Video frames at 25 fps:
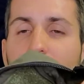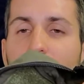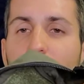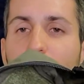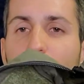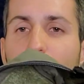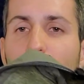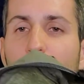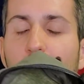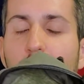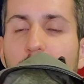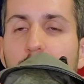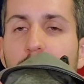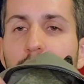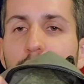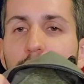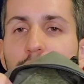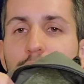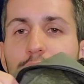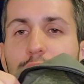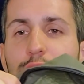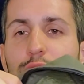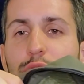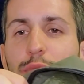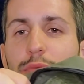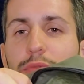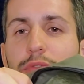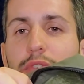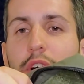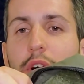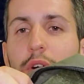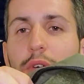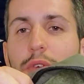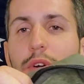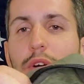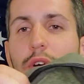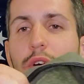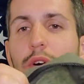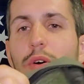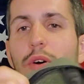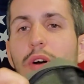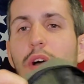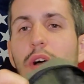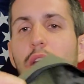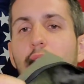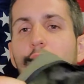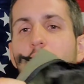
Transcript: you have loop Velcro.